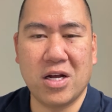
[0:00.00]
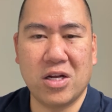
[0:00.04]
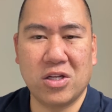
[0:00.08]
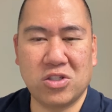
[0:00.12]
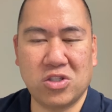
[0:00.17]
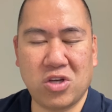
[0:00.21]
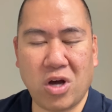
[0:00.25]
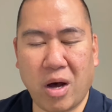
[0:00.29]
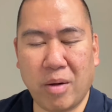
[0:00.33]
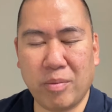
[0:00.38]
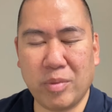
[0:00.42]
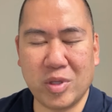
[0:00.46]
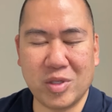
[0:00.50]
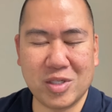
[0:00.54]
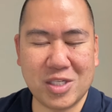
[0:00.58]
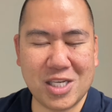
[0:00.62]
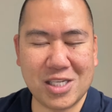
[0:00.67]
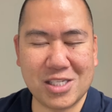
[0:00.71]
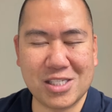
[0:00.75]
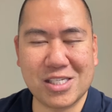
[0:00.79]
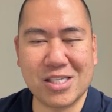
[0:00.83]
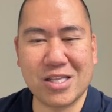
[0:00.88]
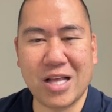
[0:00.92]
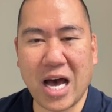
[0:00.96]

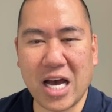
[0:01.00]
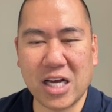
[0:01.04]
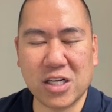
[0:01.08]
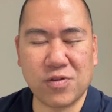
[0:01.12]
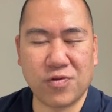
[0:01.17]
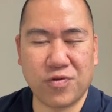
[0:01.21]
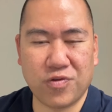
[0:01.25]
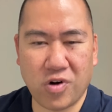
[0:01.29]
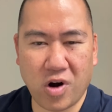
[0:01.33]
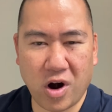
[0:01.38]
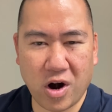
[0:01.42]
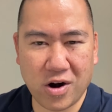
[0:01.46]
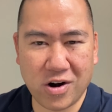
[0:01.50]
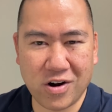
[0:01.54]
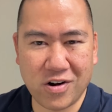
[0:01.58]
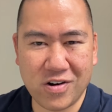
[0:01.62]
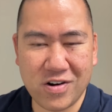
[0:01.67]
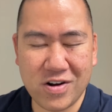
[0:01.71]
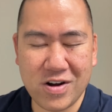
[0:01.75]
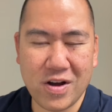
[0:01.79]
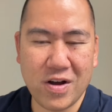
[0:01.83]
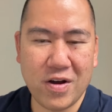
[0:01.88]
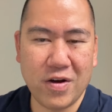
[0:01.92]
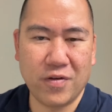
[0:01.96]
Tomlinson /
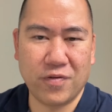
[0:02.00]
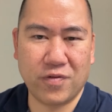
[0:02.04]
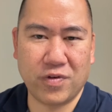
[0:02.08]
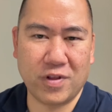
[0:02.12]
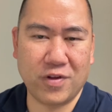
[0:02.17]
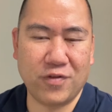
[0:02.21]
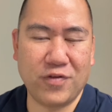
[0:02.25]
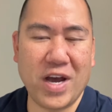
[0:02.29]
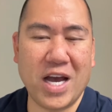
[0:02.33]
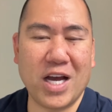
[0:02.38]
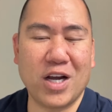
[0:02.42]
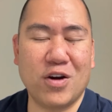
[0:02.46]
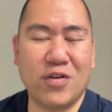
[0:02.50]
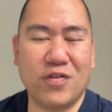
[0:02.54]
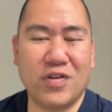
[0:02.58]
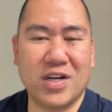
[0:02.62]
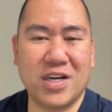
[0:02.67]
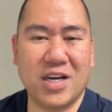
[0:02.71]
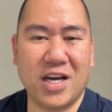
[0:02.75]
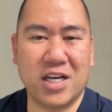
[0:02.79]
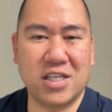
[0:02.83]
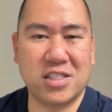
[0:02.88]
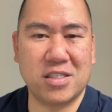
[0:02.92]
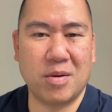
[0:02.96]
Ferraro for the Vancouver
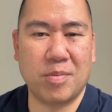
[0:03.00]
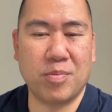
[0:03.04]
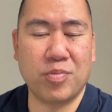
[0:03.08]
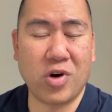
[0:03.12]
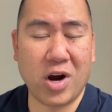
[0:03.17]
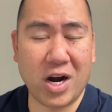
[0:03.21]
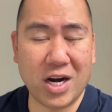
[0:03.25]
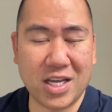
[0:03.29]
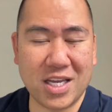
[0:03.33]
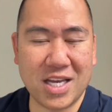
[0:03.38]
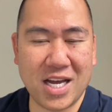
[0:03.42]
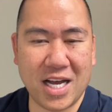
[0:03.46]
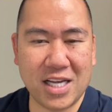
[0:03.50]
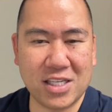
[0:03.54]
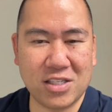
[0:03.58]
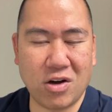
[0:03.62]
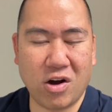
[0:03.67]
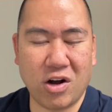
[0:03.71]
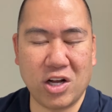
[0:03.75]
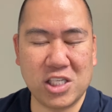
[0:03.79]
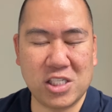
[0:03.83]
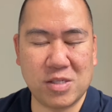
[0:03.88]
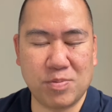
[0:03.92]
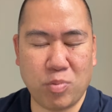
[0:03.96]
Canucks broadcast
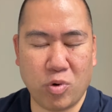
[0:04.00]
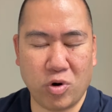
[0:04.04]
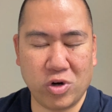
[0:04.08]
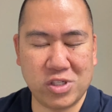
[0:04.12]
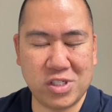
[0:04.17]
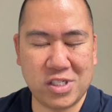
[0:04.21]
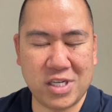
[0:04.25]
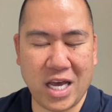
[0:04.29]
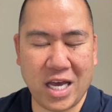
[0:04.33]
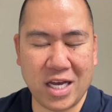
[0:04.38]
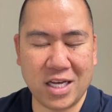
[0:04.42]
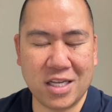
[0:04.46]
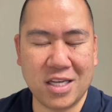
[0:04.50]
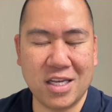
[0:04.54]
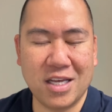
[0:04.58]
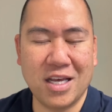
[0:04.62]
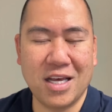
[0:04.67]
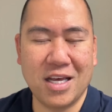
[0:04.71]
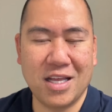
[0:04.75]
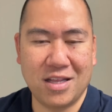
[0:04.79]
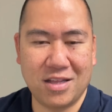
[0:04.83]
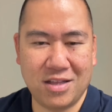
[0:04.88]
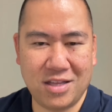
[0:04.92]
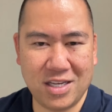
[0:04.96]
on Sportsnet
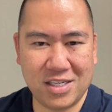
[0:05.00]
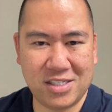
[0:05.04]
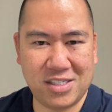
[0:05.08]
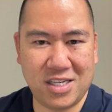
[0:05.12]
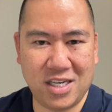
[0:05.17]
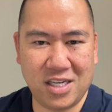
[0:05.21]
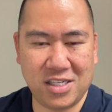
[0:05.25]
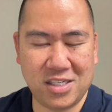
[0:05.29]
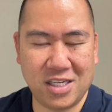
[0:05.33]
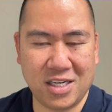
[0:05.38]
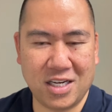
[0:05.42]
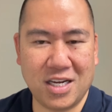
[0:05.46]
this season.